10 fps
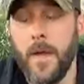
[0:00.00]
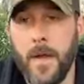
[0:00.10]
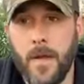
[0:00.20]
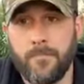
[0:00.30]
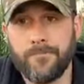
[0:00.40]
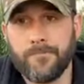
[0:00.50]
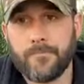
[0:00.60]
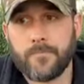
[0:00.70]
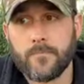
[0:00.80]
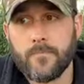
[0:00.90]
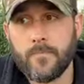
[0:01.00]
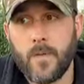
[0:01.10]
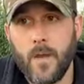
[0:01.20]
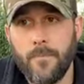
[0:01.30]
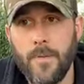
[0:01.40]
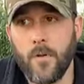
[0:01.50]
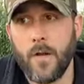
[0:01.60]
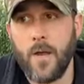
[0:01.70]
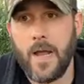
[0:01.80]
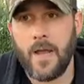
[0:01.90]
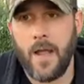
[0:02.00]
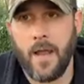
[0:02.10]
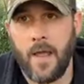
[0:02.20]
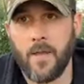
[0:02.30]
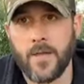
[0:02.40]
um, people go I, I,